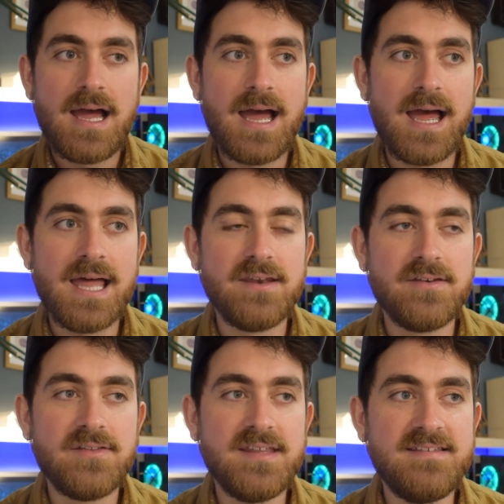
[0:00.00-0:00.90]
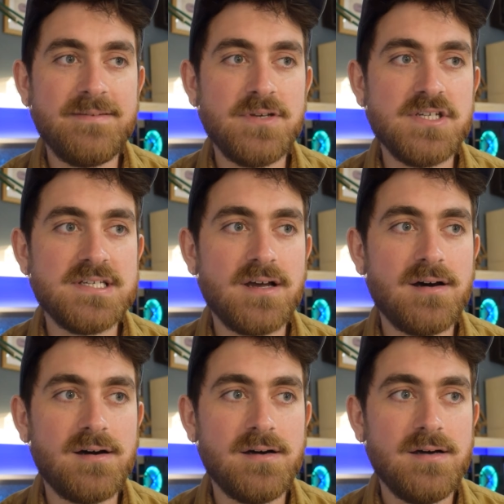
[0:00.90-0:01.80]
and these images
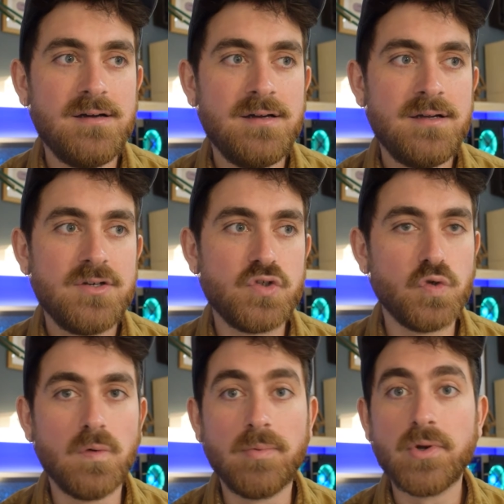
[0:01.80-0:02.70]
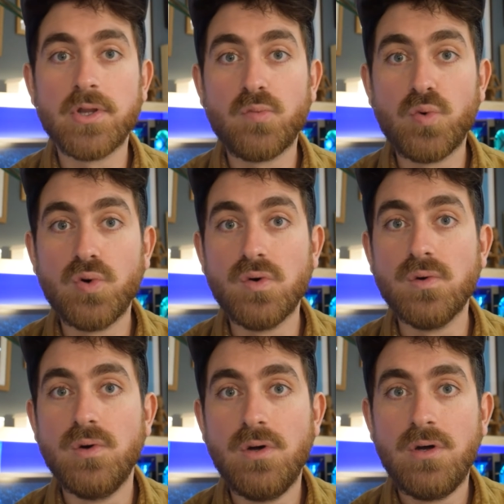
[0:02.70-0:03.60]
are daubed on the wall